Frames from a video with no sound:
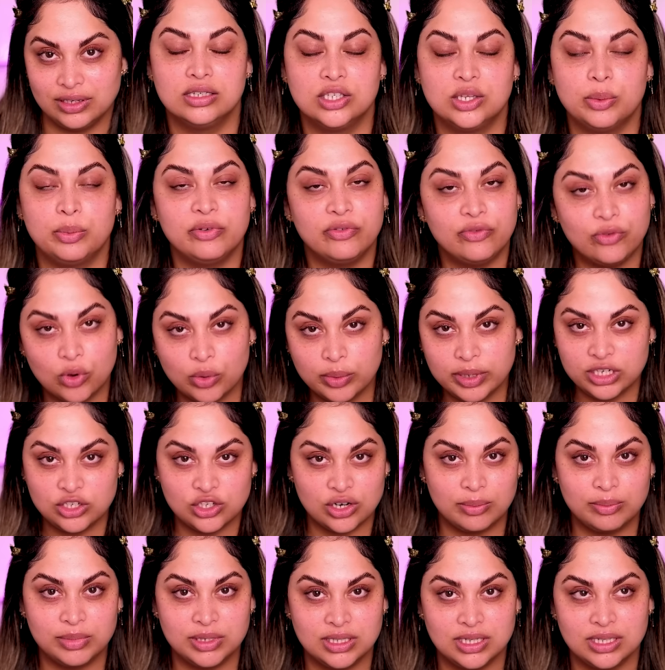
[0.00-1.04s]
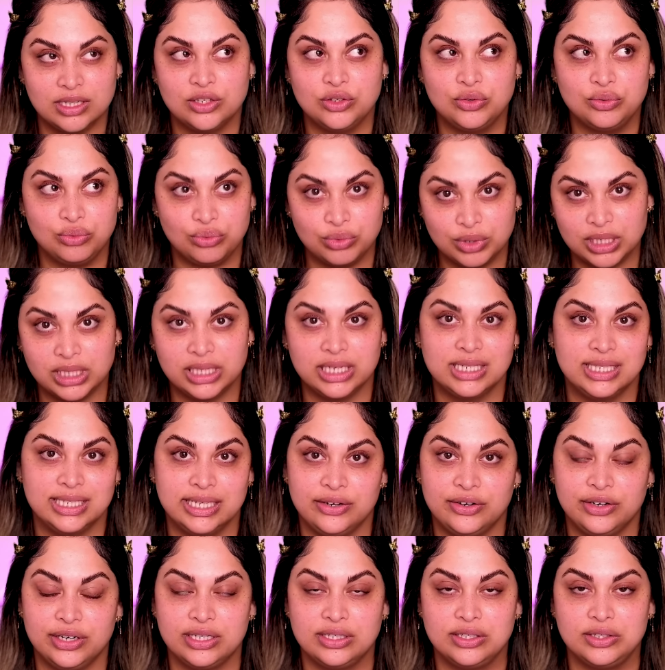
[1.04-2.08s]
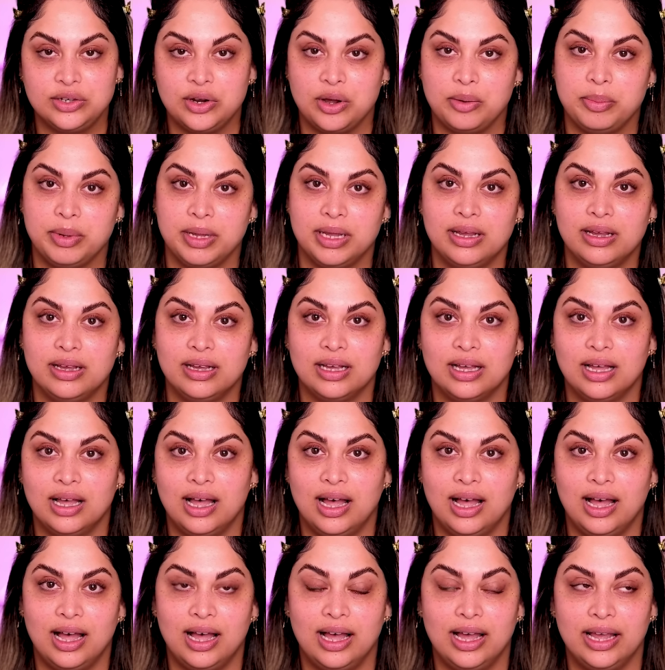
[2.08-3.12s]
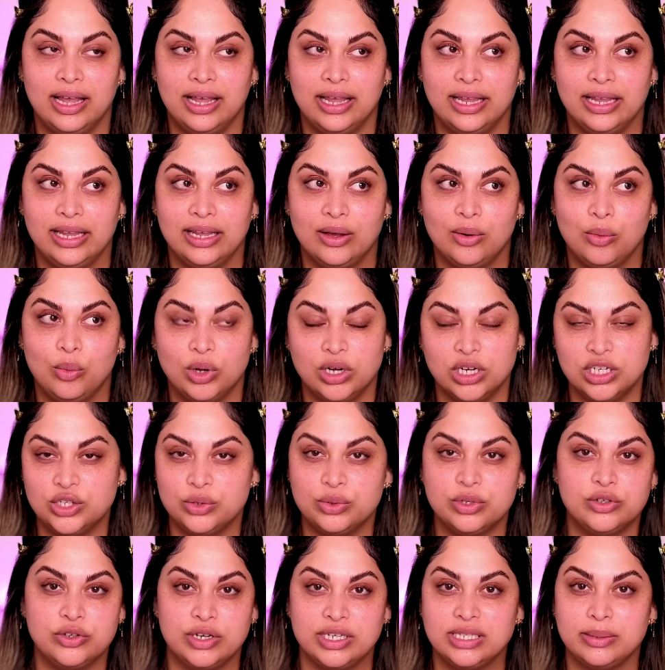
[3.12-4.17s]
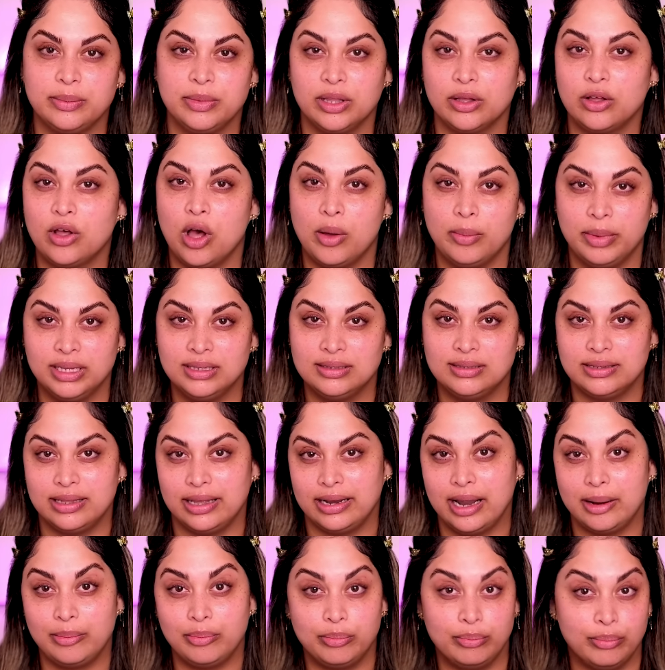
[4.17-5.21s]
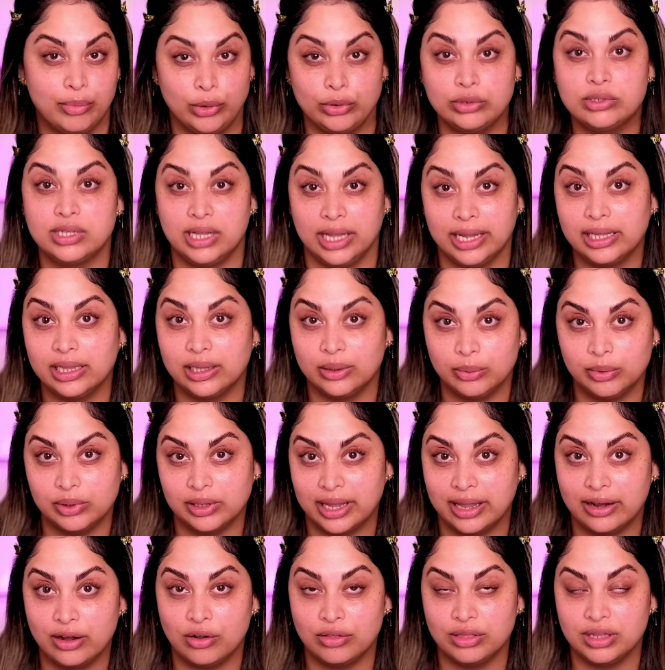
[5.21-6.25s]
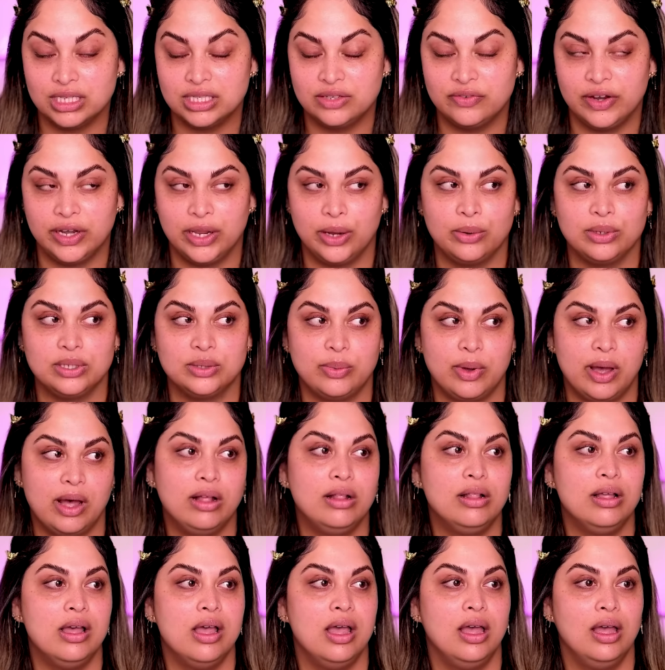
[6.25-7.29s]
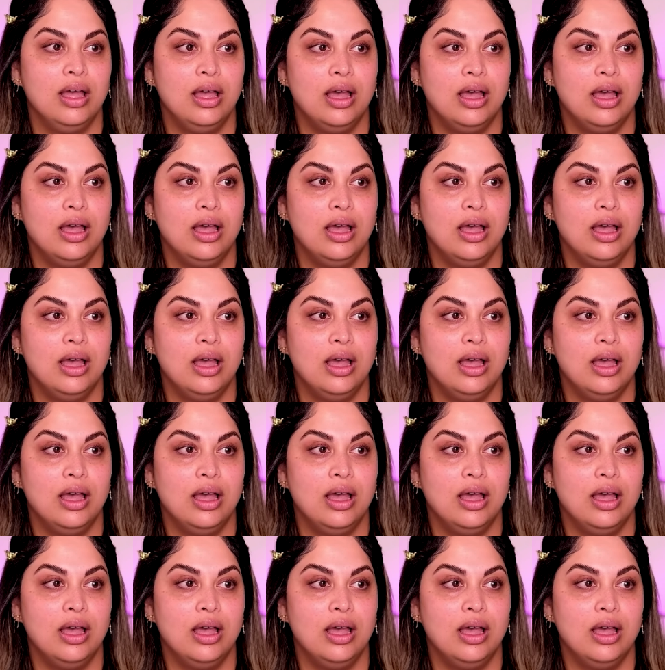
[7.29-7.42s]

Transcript: So before we jump into this really serious topic, I wanted to address some of the comments that I most likely will get on this video as well.